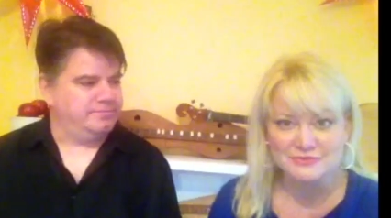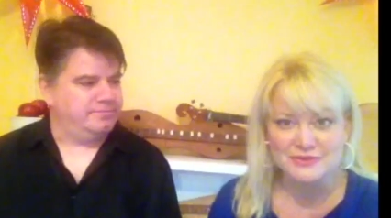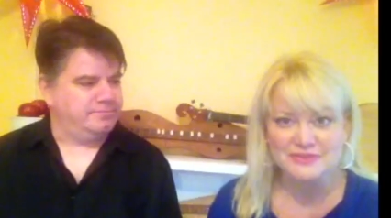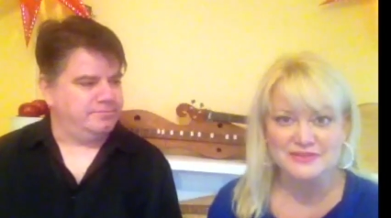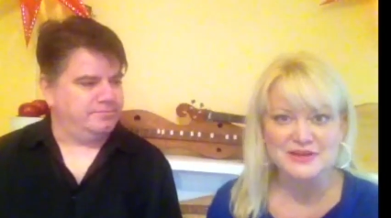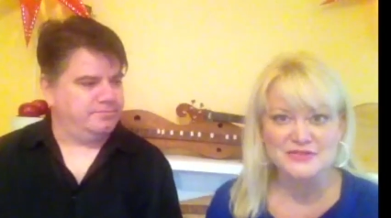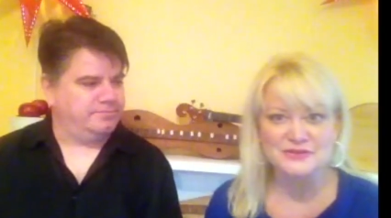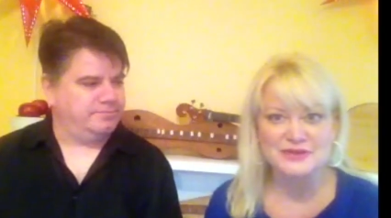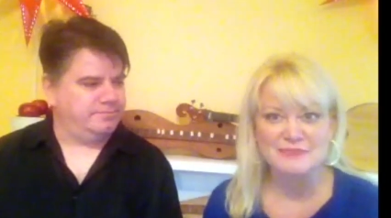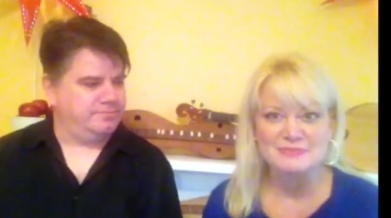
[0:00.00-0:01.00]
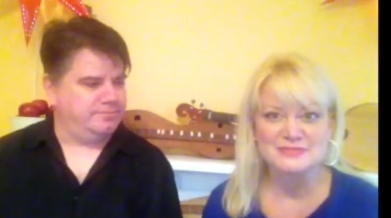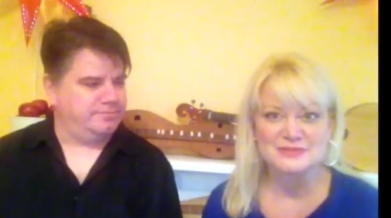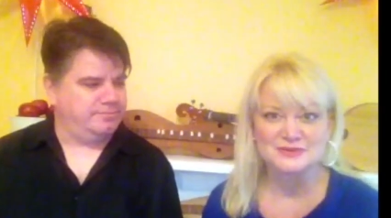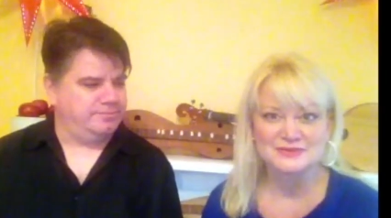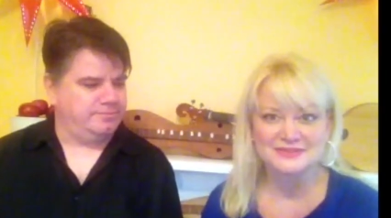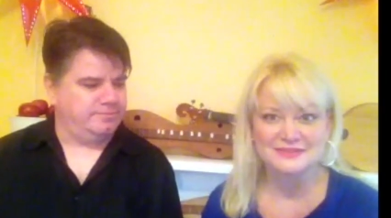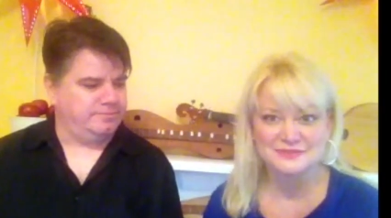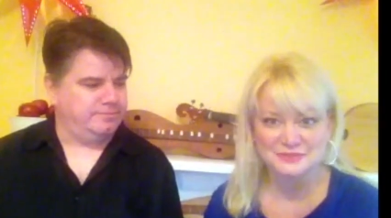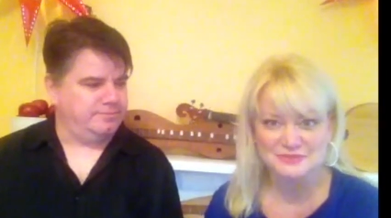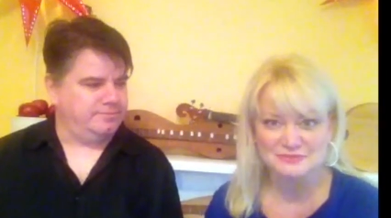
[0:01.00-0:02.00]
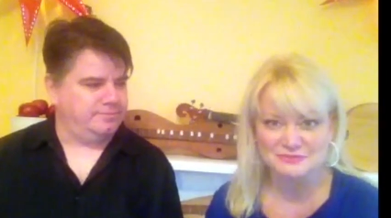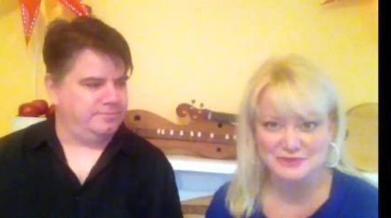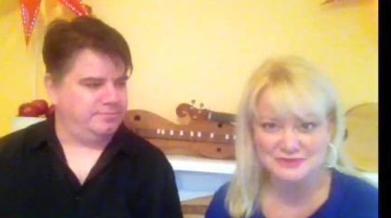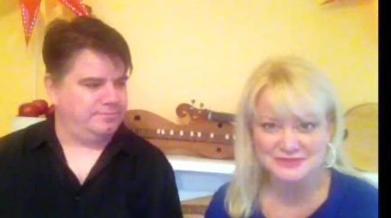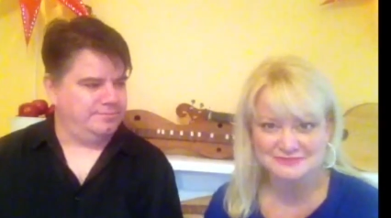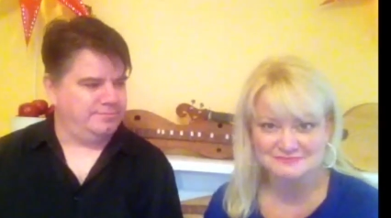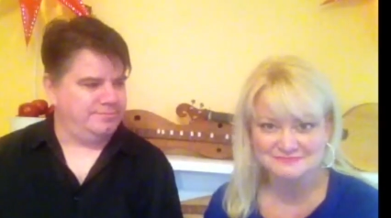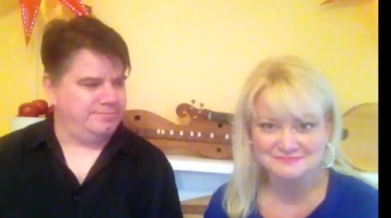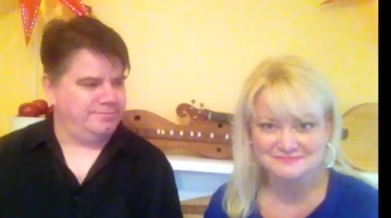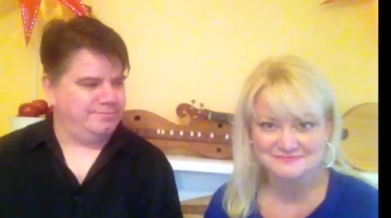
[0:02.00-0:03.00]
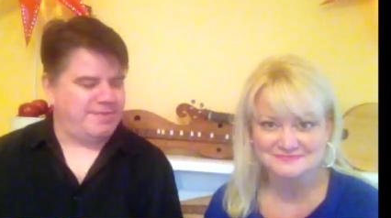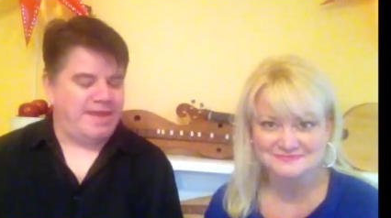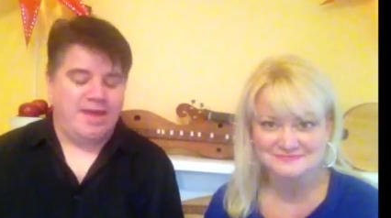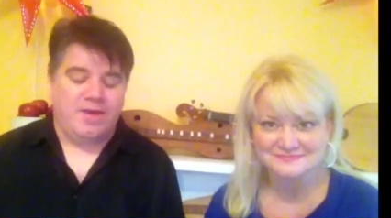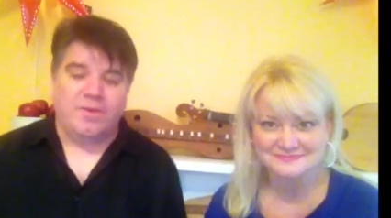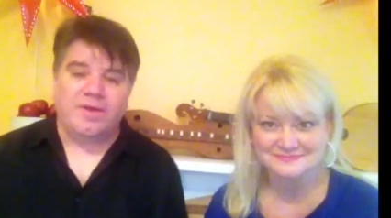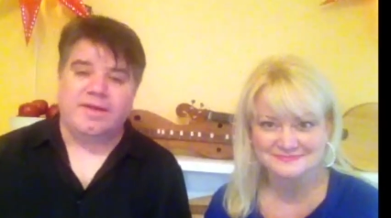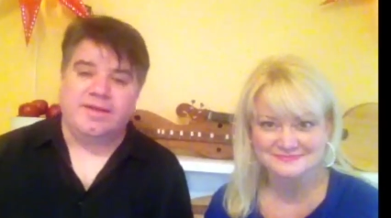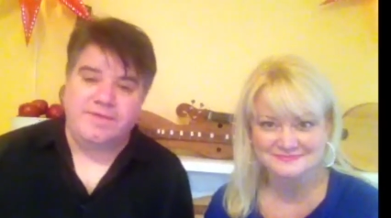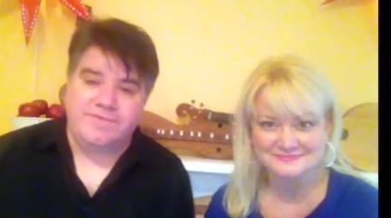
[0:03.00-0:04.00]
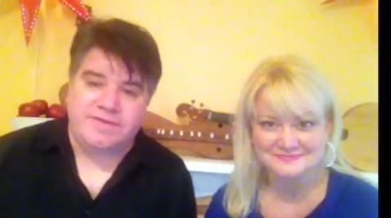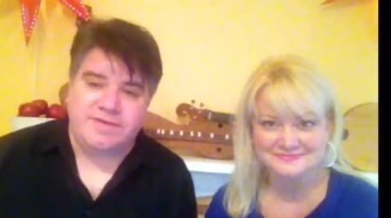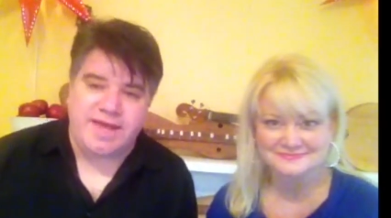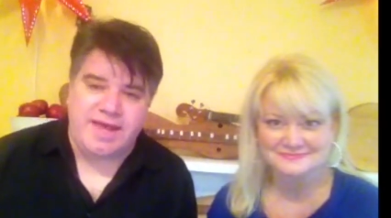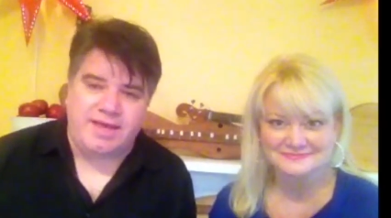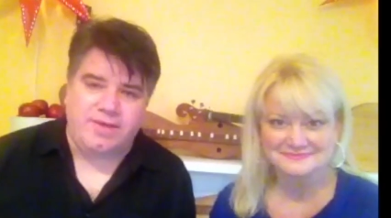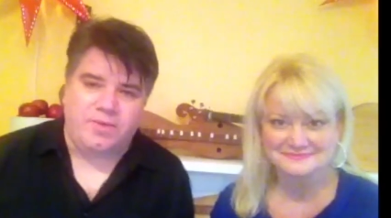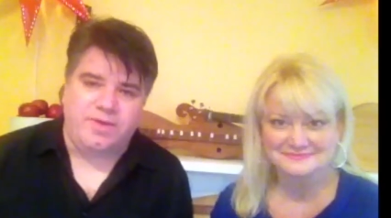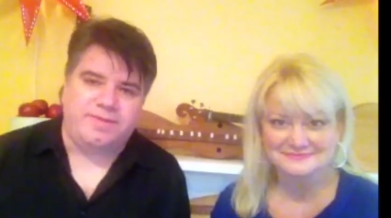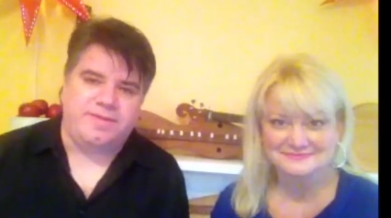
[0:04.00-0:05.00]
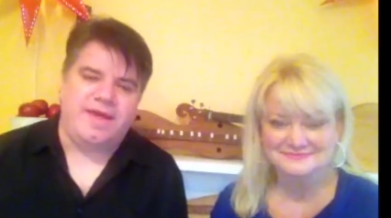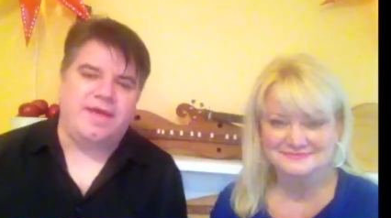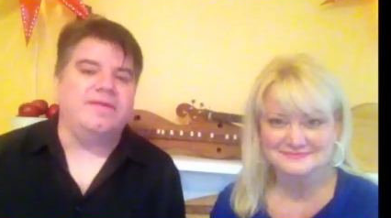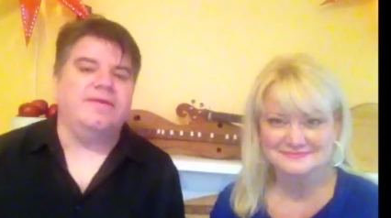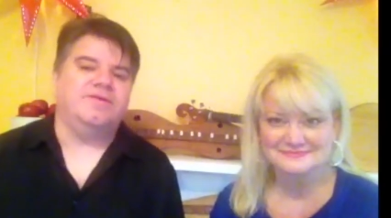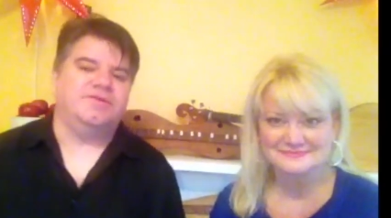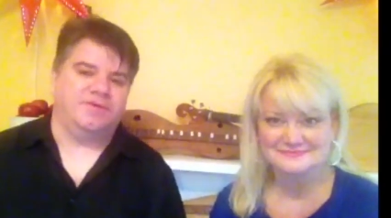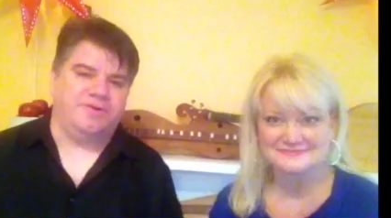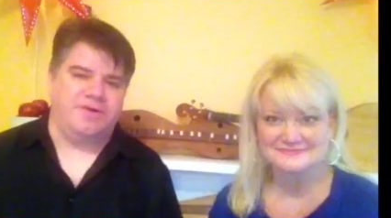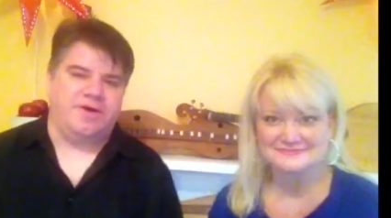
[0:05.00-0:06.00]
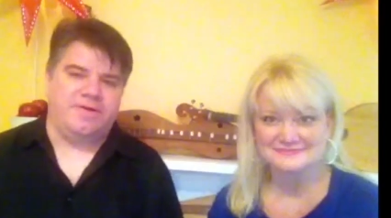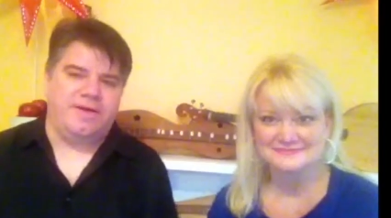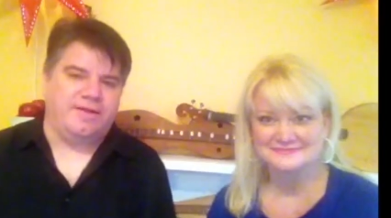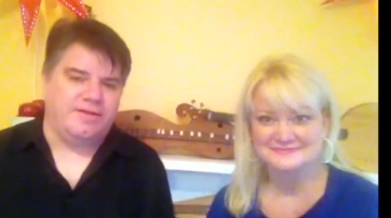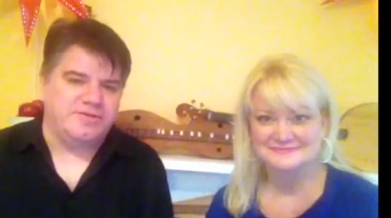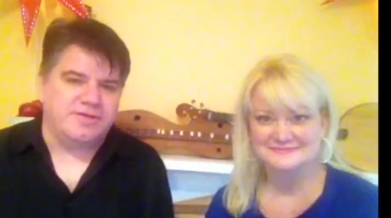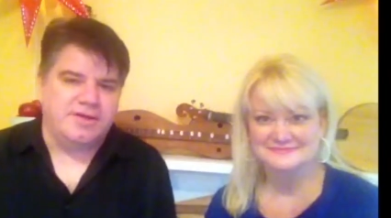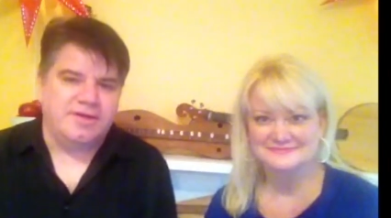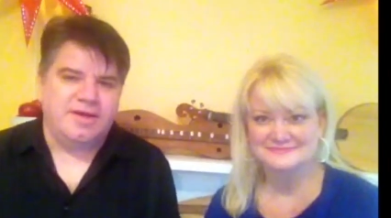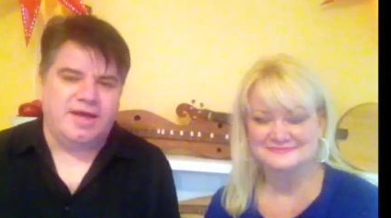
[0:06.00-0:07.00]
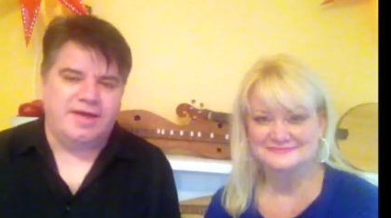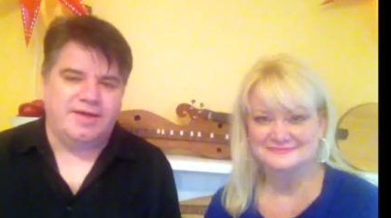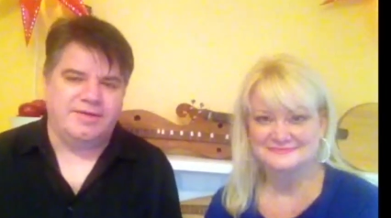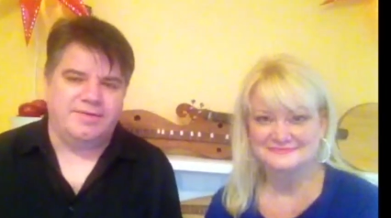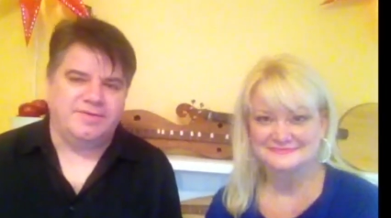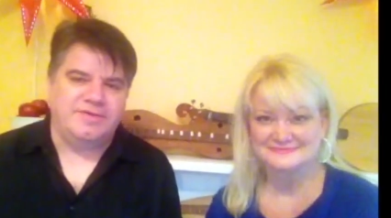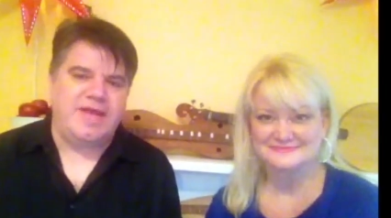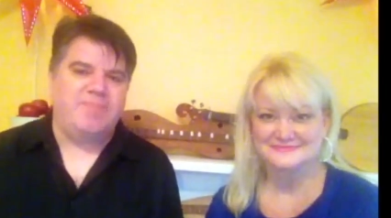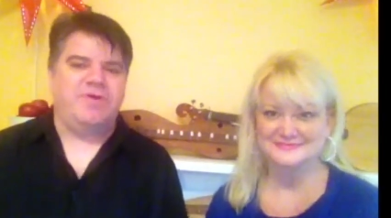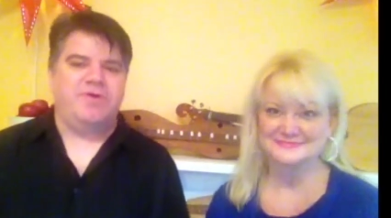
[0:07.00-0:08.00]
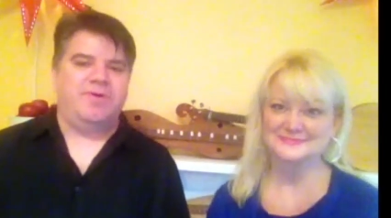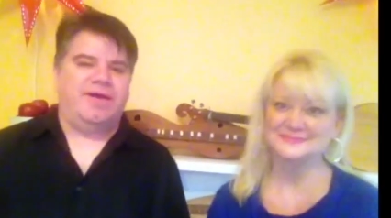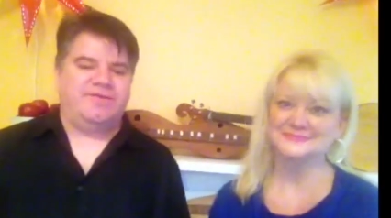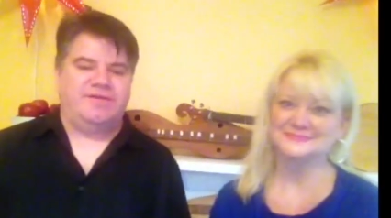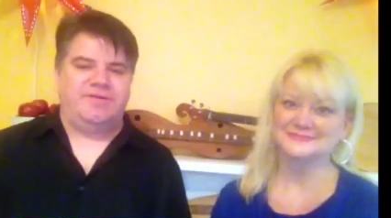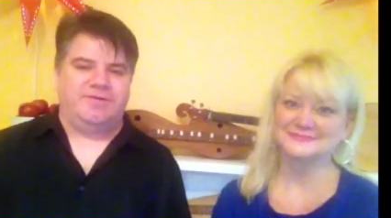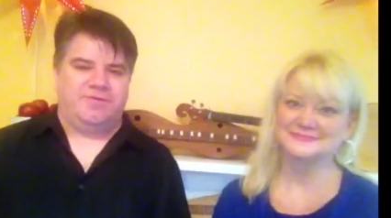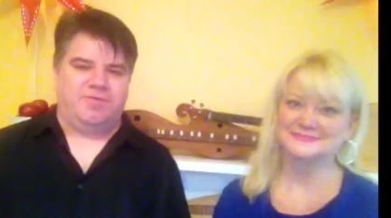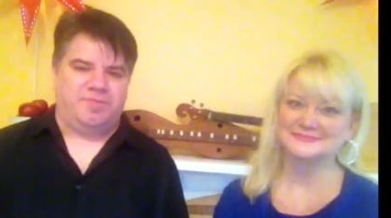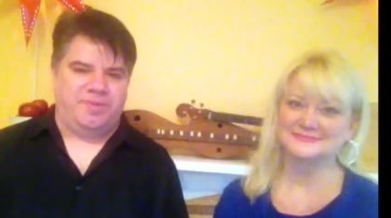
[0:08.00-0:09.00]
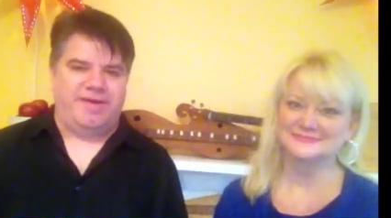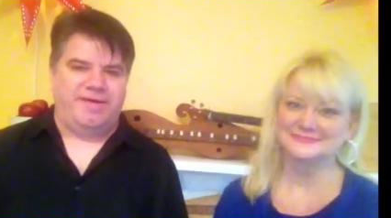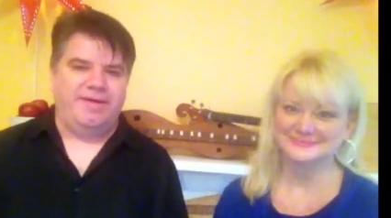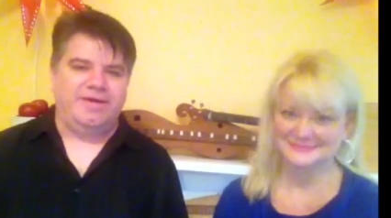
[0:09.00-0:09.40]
Speaker 1: with another episode of Dulcimer Road.
Speaker 2: We're going to leave you today with Ella's, her daughter Ella's, uh, debut as a dulcimer player.